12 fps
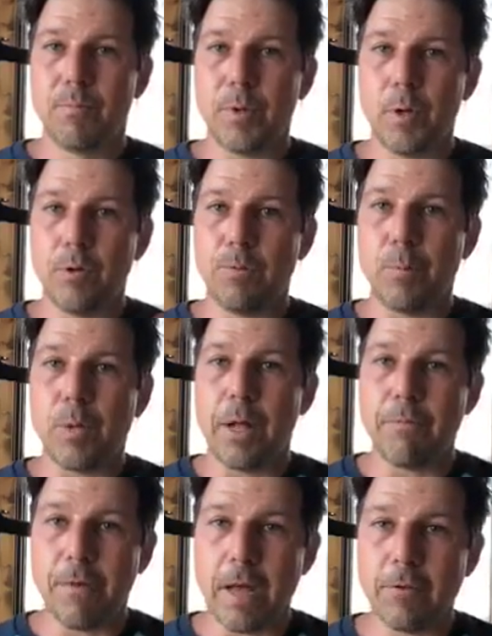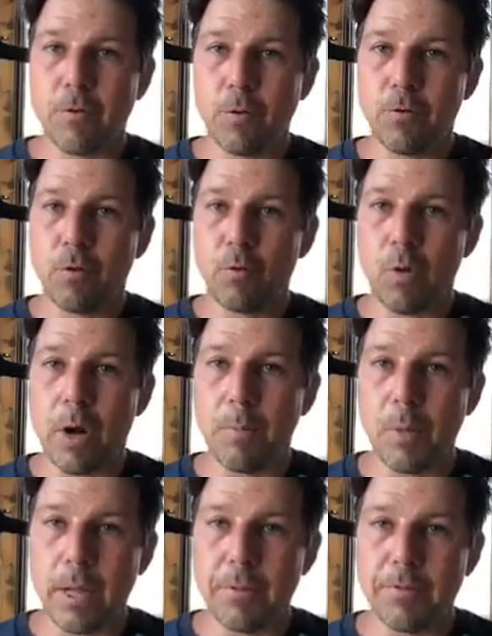builds blood vessels and
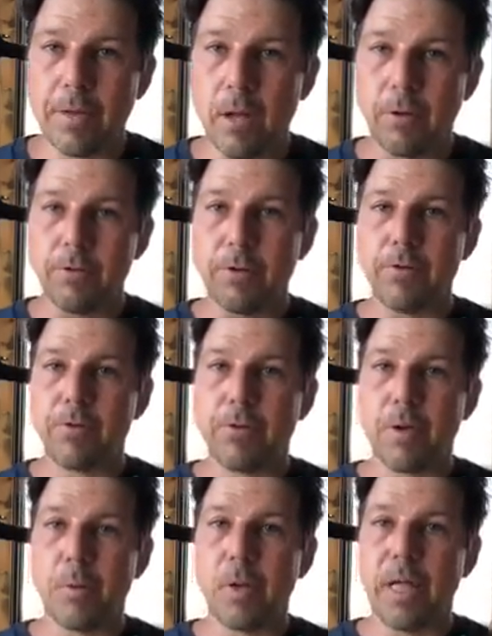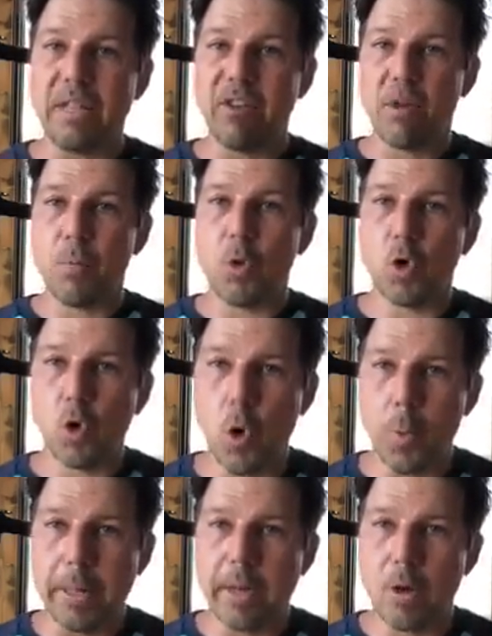red blood cells and stimulates
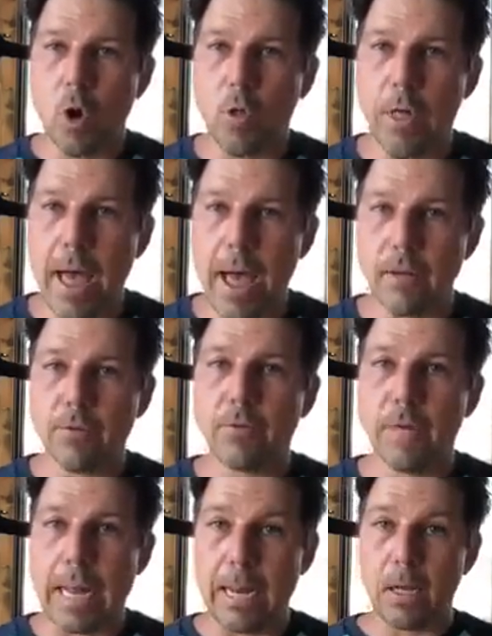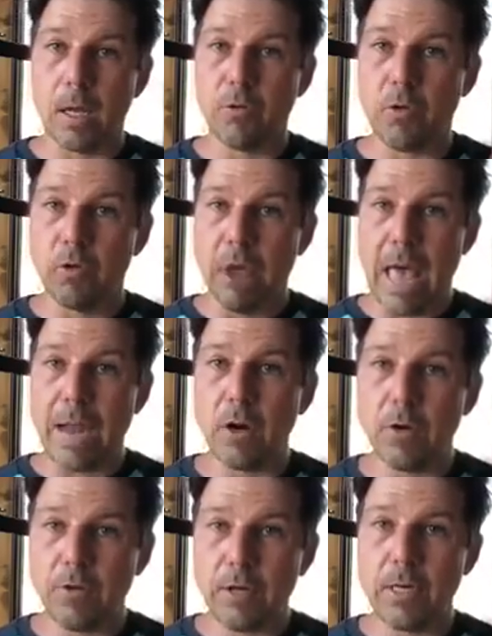hemoglobin and all that, and it gives us
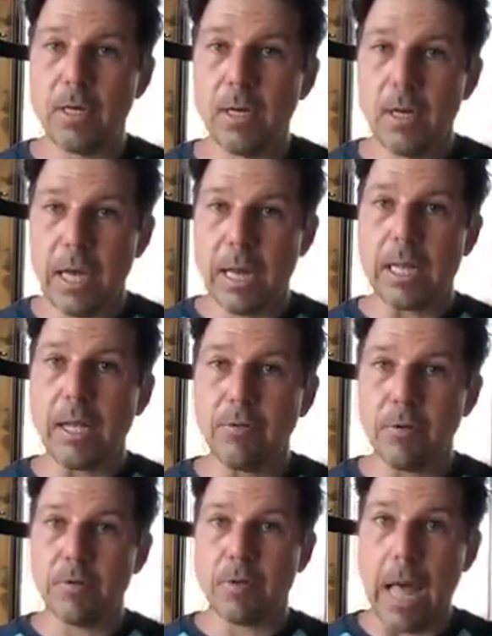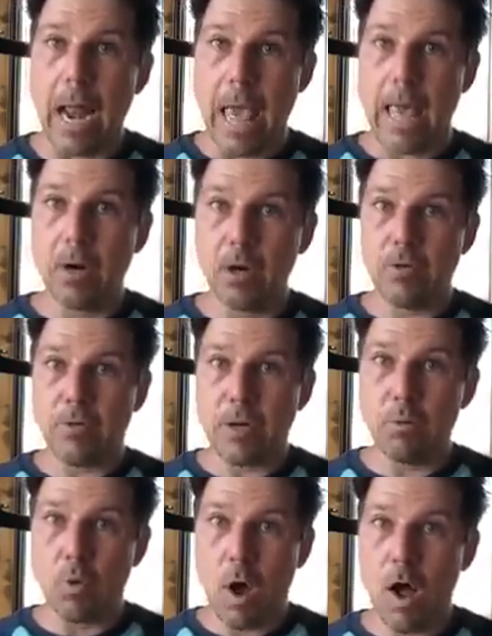energy, and it gives us that
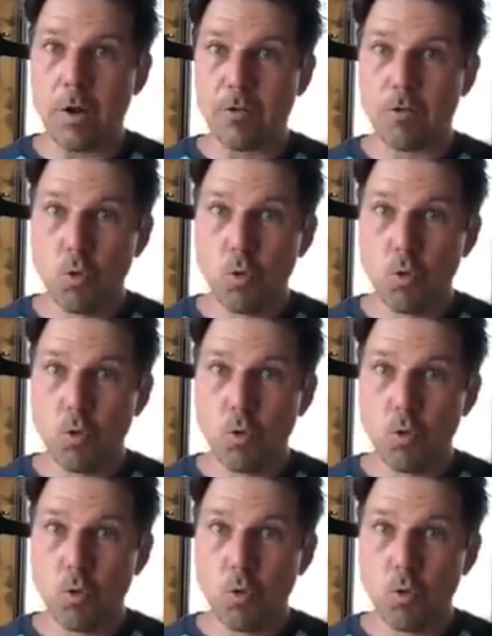energy rush,